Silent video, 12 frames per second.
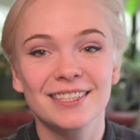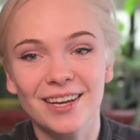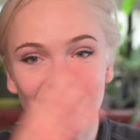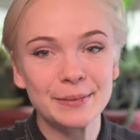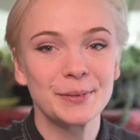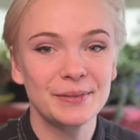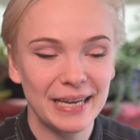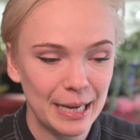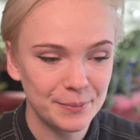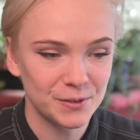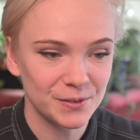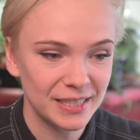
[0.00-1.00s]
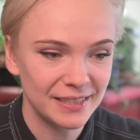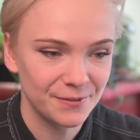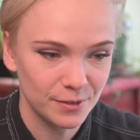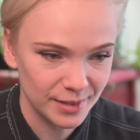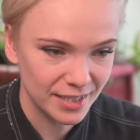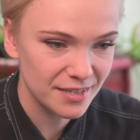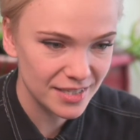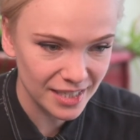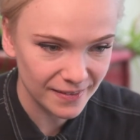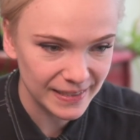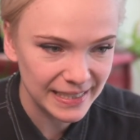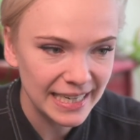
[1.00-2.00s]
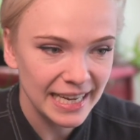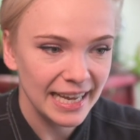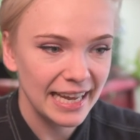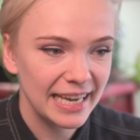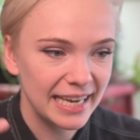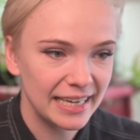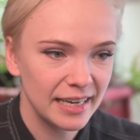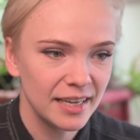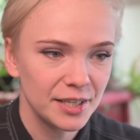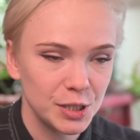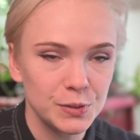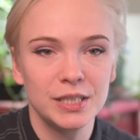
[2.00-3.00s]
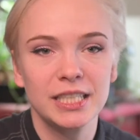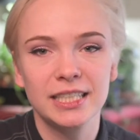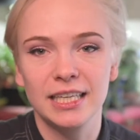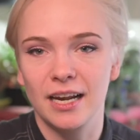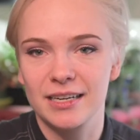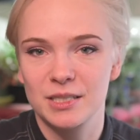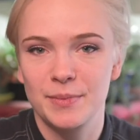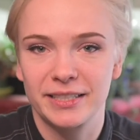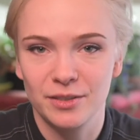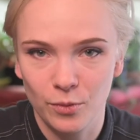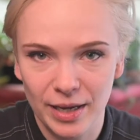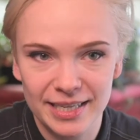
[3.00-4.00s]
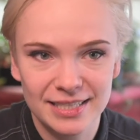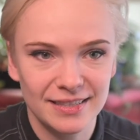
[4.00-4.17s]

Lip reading: Talk about capturing familiar scenery in unique and unexpected ways.